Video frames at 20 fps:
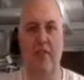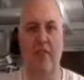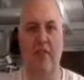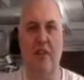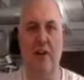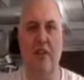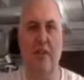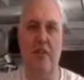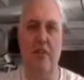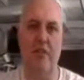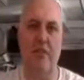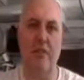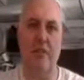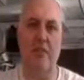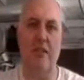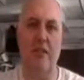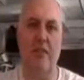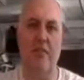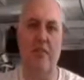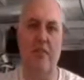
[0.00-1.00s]
at a separate
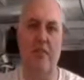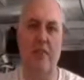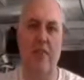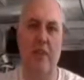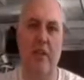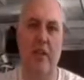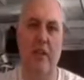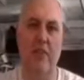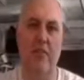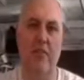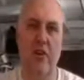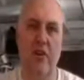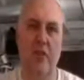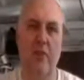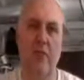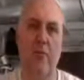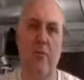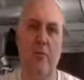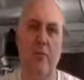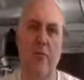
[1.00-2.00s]
stage where they
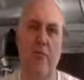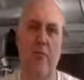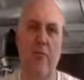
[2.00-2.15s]
determine